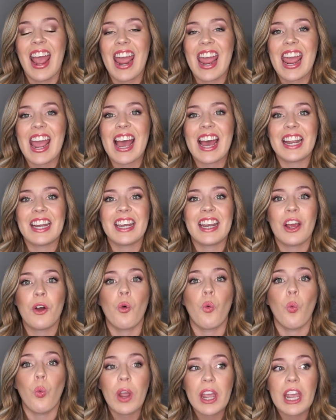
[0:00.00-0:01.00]

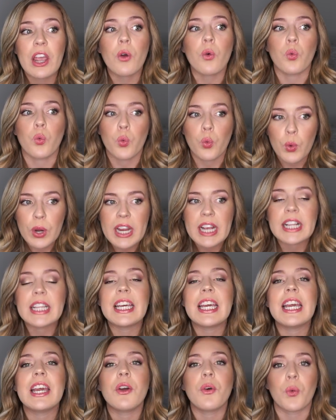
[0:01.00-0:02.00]
And we
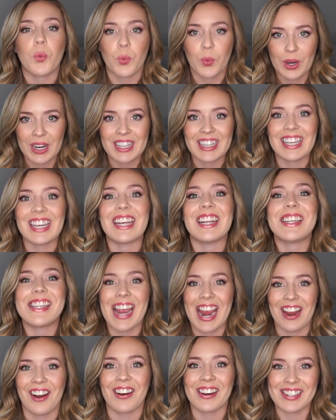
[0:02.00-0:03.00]
really, really
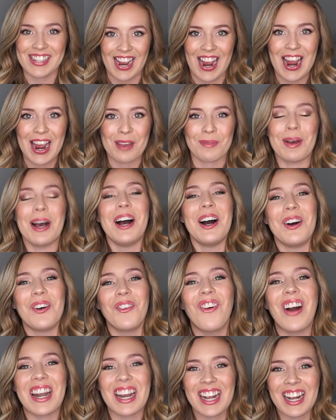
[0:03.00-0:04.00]
take our time
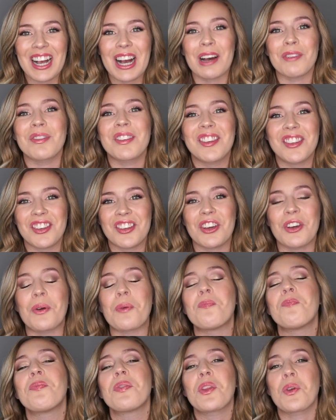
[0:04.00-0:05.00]
when it comes
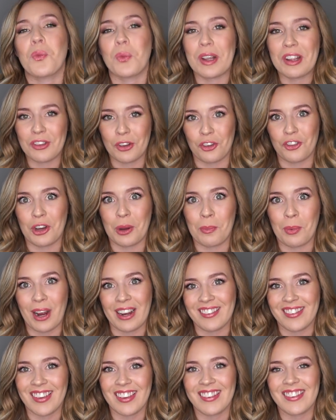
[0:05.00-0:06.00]
to researching
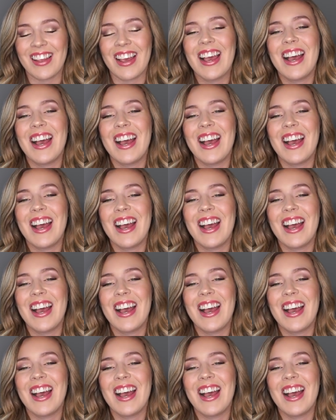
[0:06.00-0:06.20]
prices.